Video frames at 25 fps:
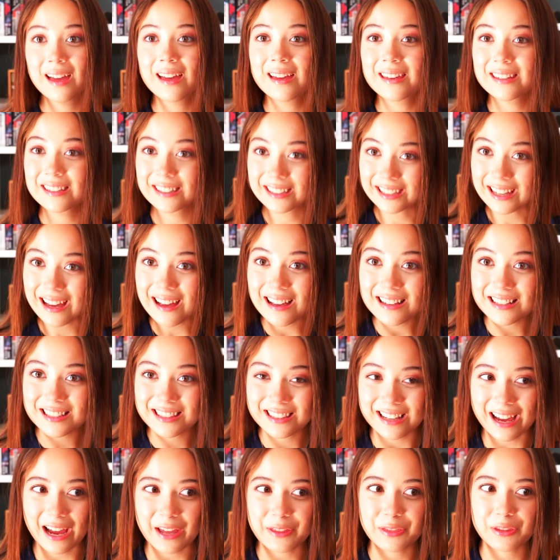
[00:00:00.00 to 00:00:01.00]

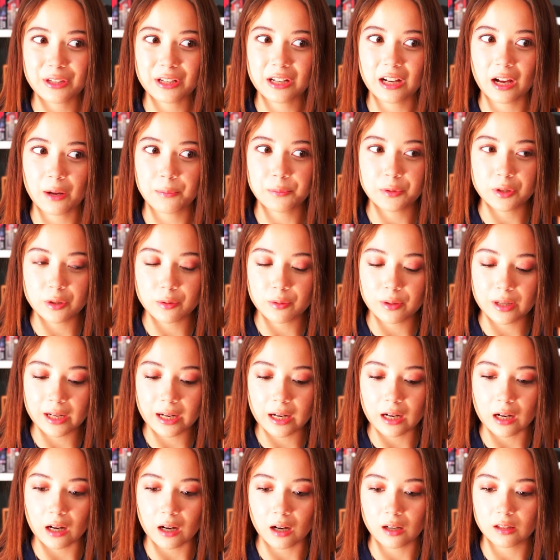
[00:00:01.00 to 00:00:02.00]
Yes, I think I'm
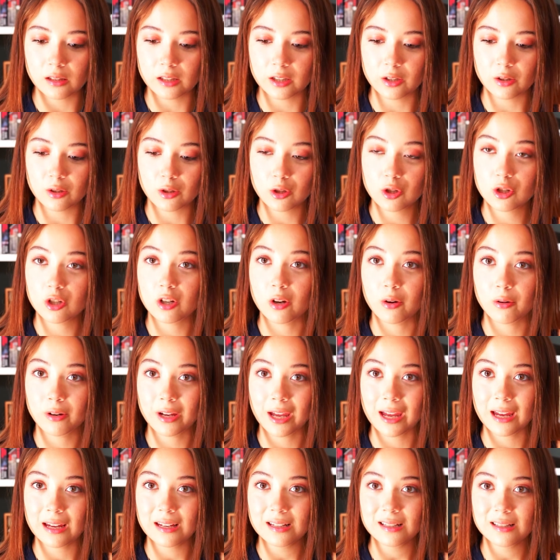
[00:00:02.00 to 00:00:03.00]
doing a little
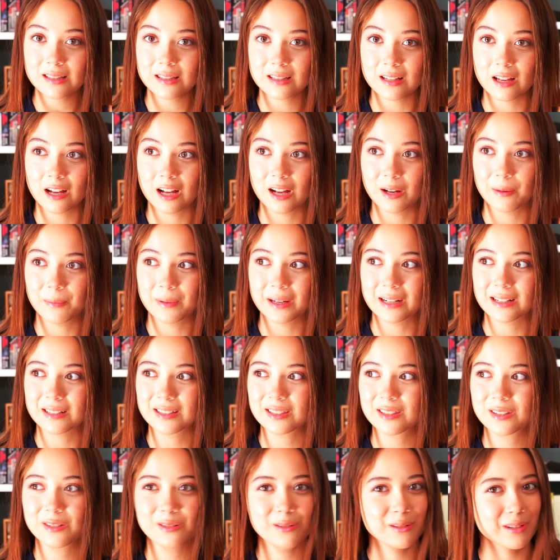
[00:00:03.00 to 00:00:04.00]
showcase um, at a
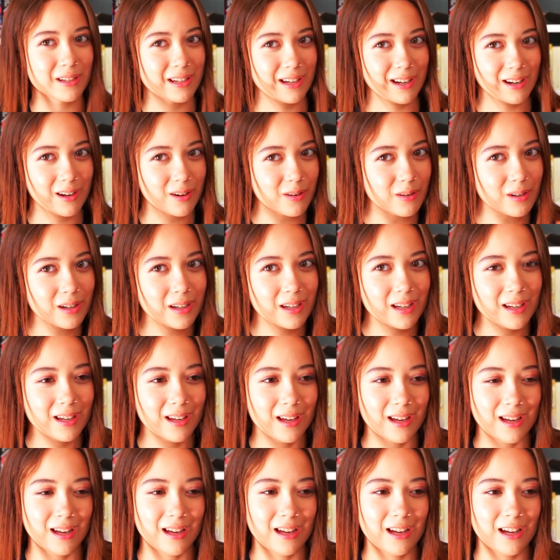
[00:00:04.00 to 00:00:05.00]
studio
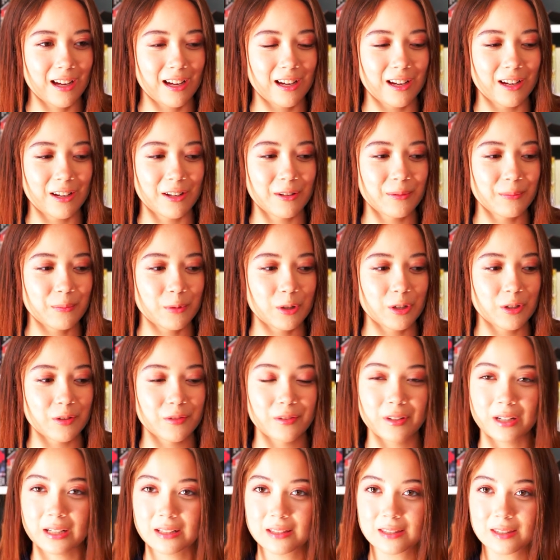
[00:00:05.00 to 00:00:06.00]
um,
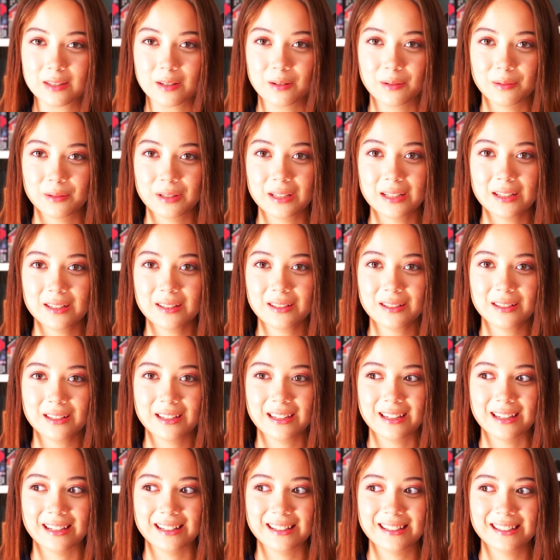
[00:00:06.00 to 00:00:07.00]
over at Sony,
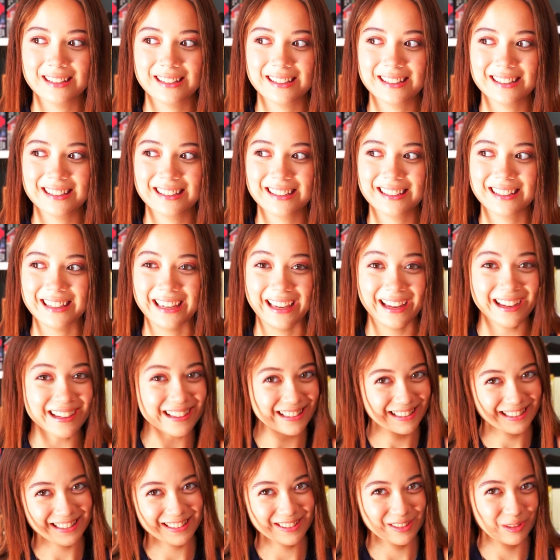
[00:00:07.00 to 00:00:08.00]
and yeah,
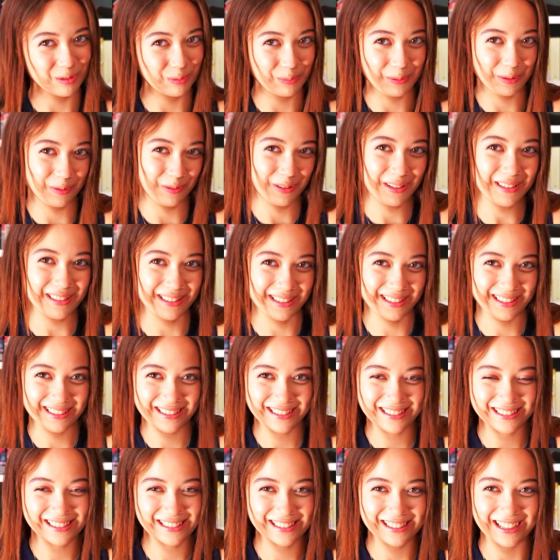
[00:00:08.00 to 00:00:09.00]
it'll be fun.
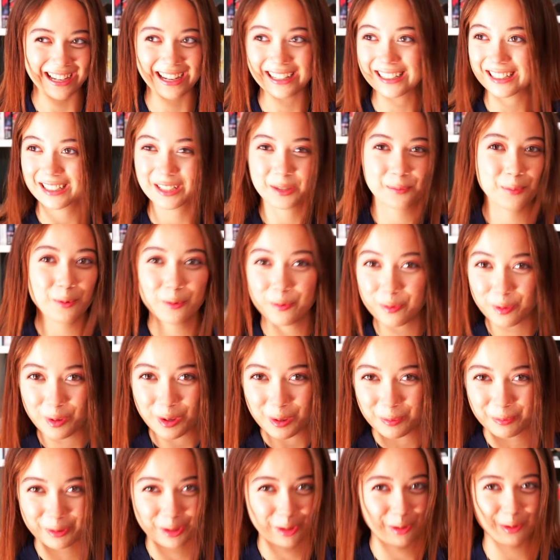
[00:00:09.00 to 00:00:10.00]
I get to
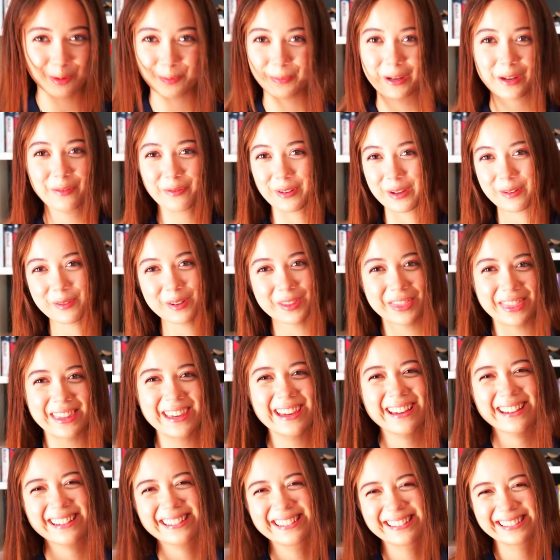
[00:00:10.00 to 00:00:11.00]
perform, which is my favorite
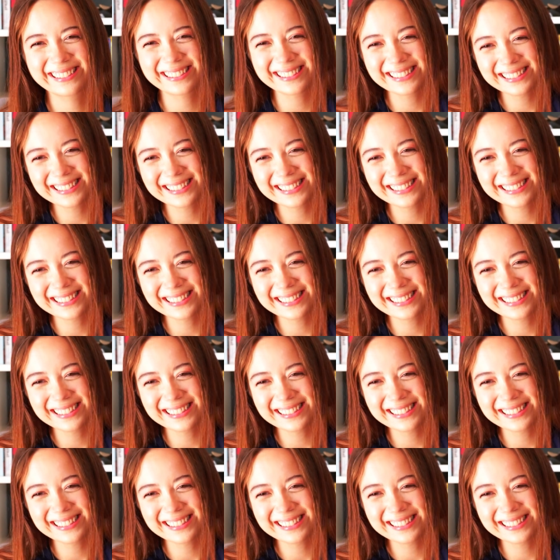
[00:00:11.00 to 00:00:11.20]
thing.